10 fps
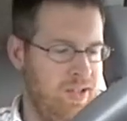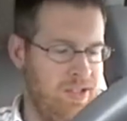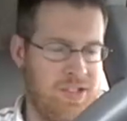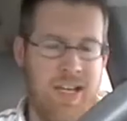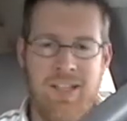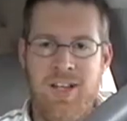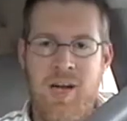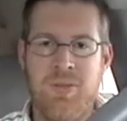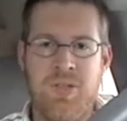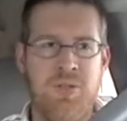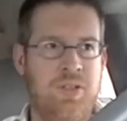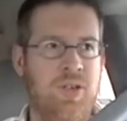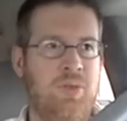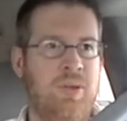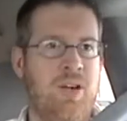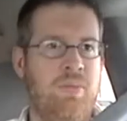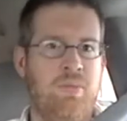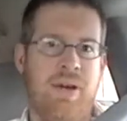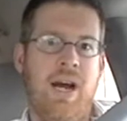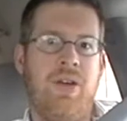Cyclops, you know, would
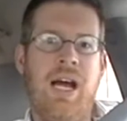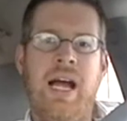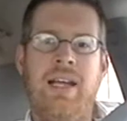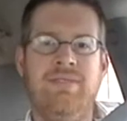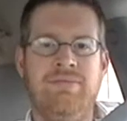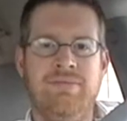become Brown Eye,